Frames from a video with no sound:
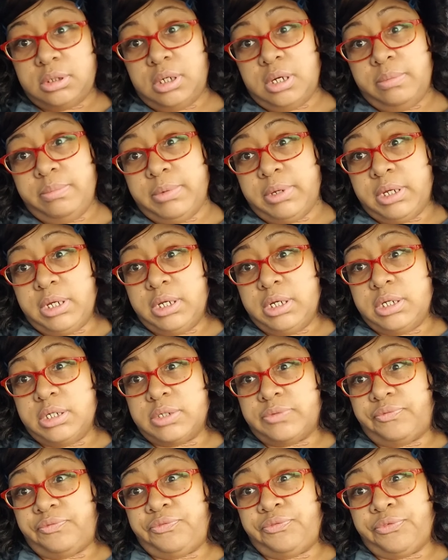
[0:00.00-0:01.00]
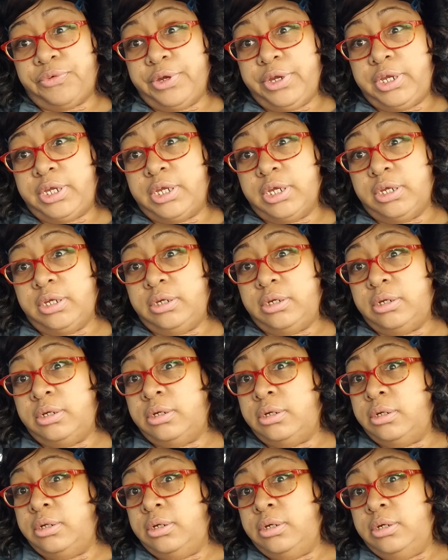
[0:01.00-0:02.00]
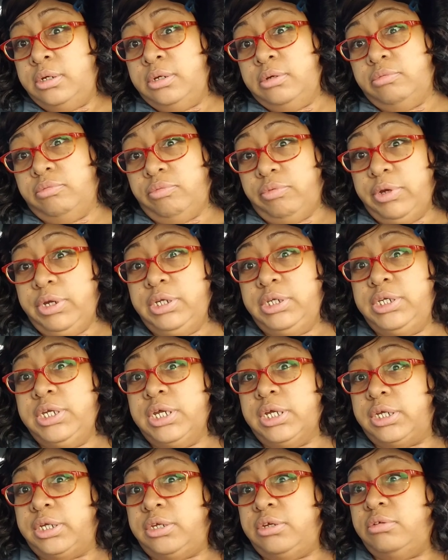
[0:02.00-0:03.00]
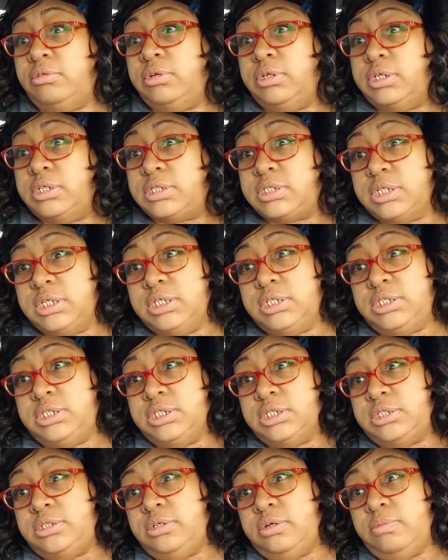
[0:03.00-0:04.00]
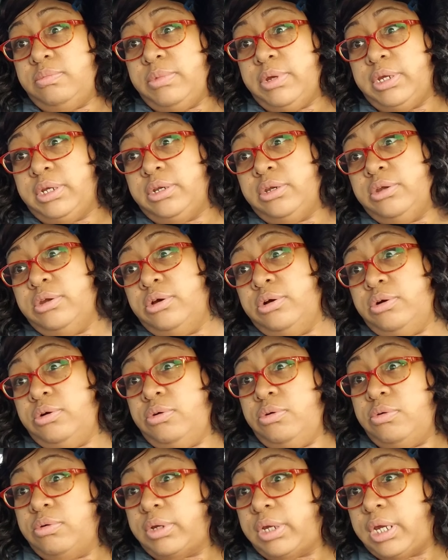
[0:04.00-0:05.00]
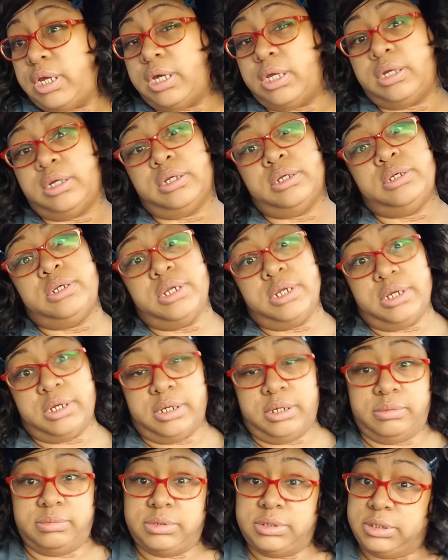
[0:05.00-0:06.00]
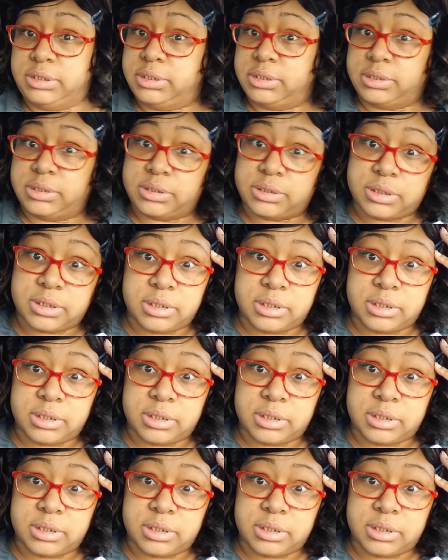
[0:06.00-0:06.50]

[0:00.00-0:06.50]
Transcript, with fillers: I mean, it is freaking ridiculous. It just don't make no kind of damn sense.